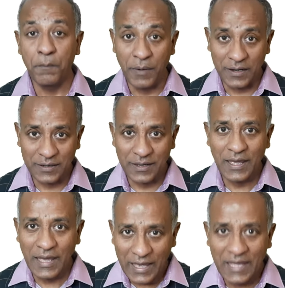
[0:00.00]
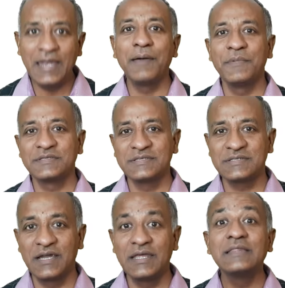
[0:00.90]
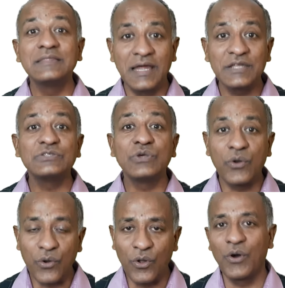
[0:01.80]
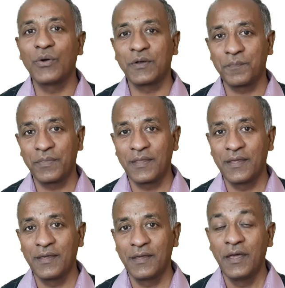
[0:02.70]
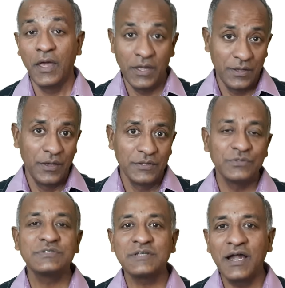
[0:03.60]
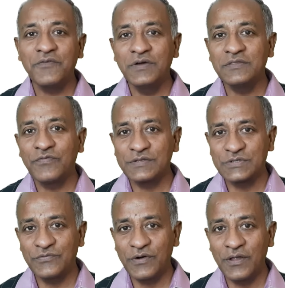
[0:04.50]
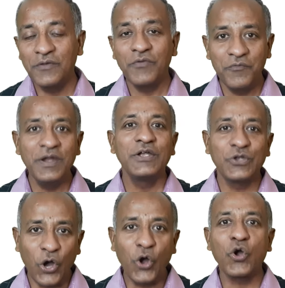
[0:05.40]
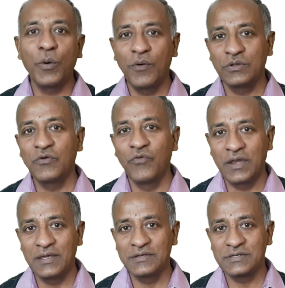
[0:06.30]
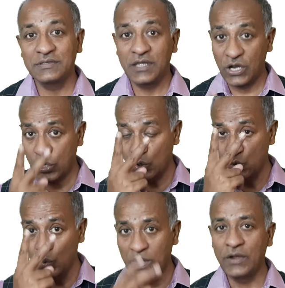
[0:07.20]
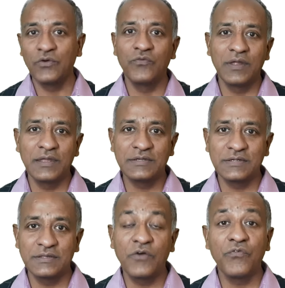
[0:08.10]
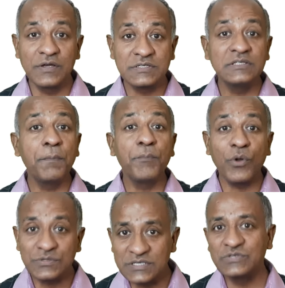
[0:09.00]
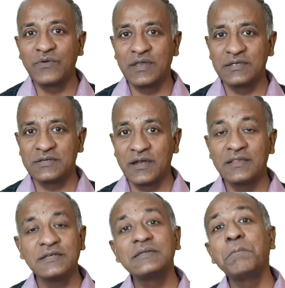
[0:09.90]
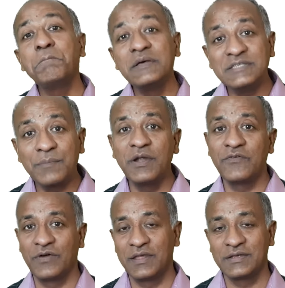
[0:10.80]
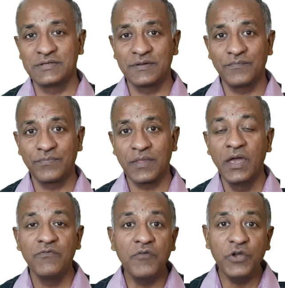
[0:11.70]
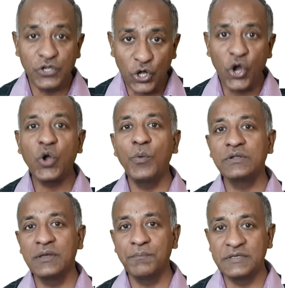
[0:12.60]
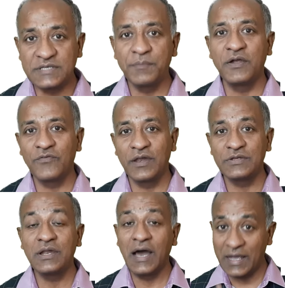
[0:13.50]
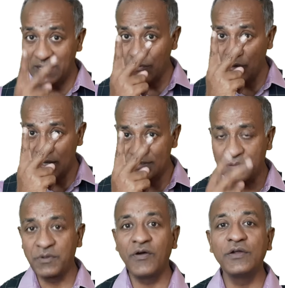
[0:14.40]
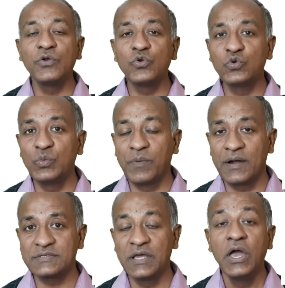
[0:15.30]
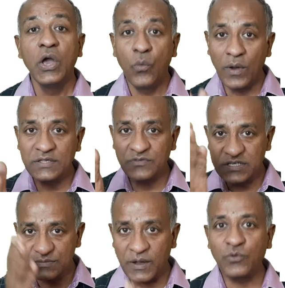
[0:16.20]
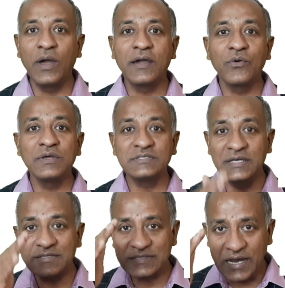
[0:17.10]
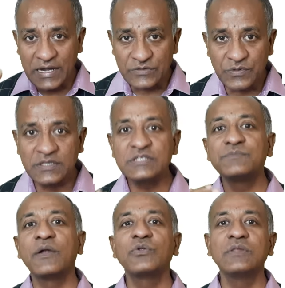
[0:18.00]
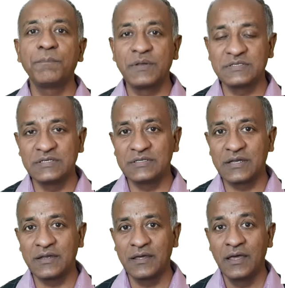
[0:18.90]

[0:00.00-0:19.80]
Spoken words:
But in MSA study, that is wrong. To start with, first of all, when we talk about the variation, there are two kinds of variation. The first is the process variation, and there is a measurement variation. When we talk about the measurement variation, again, we can subdivide into two parts. One is with respect to accuracy, and second is with respect to the precision.